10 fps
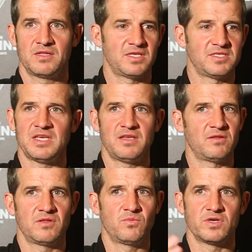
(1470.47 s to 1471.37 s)
to see
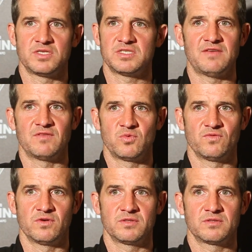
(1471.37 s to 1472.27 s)
they wanted Stephen to
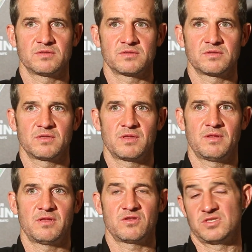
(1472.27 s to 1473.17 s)
move on,
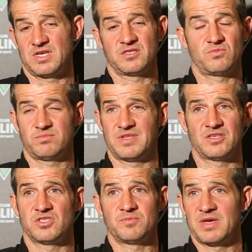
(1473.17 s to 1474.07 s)
because that's
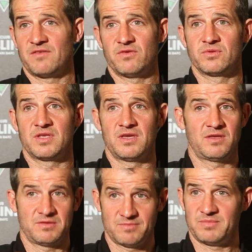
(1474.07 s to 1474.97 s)
disrespectful to
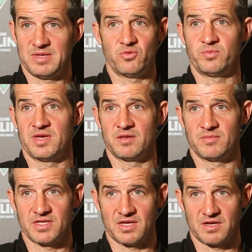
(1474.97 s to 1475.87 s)
people who pay their
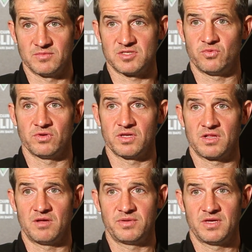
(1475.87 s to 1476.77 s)
money to come and support the
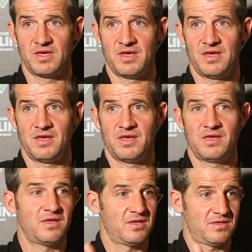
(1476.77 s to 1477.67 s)
club,
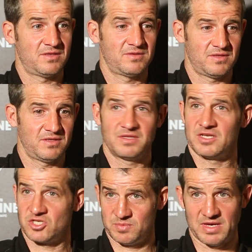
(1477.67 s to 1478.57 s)

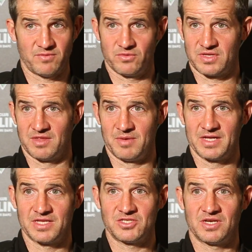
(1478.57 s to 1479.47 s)
disrespectful to the
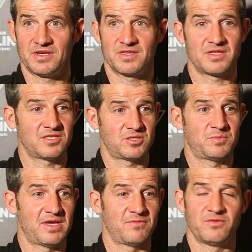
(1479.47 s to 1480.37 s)
manager,
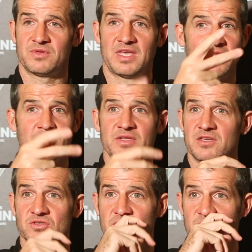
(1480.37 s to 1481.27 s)
disrespectful to anybody
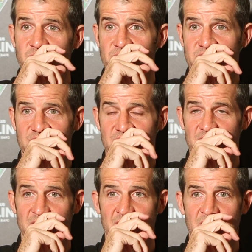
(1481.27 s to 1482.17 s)
that's on the board,
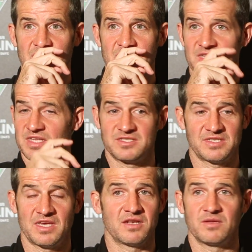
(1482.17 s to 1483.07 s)
and it
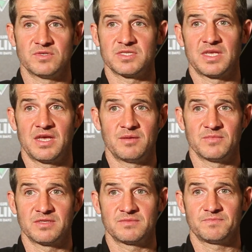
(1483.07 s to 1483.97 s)
certainly wasn't
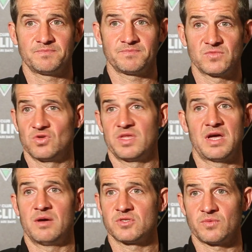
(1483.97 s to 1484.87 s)
happening. Not that
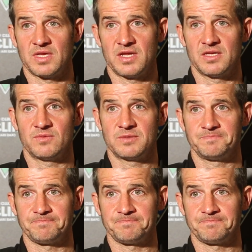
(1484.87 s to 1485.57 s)
I was aware anyway.